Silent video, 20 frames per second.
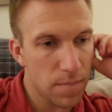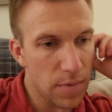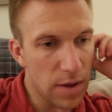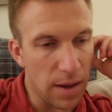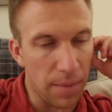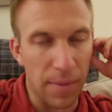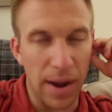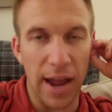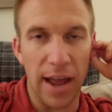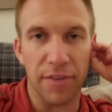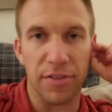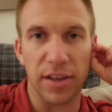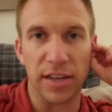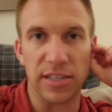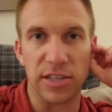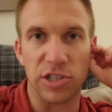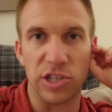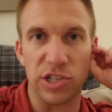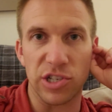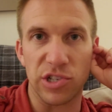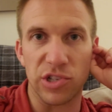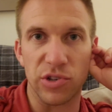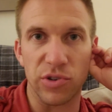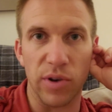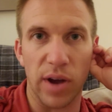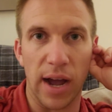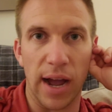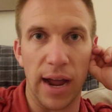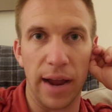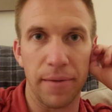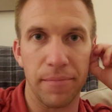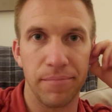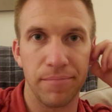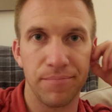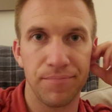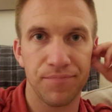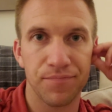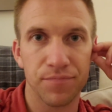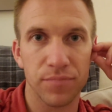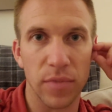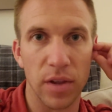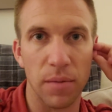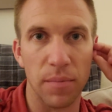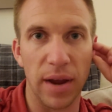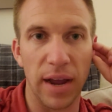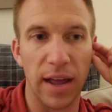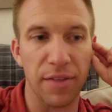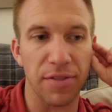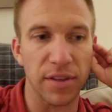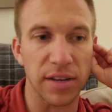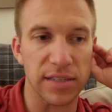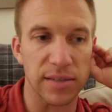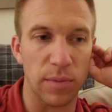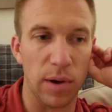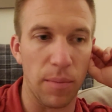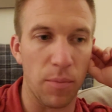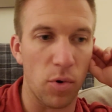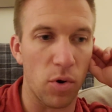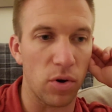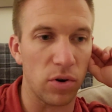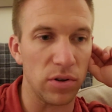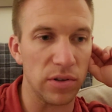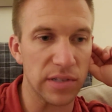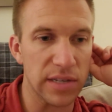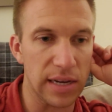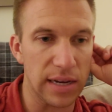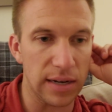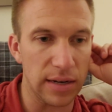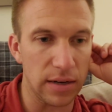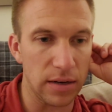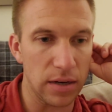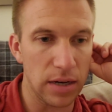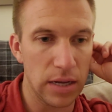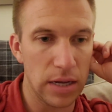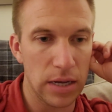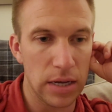And my ethics are just too high. My ethics and my morals, and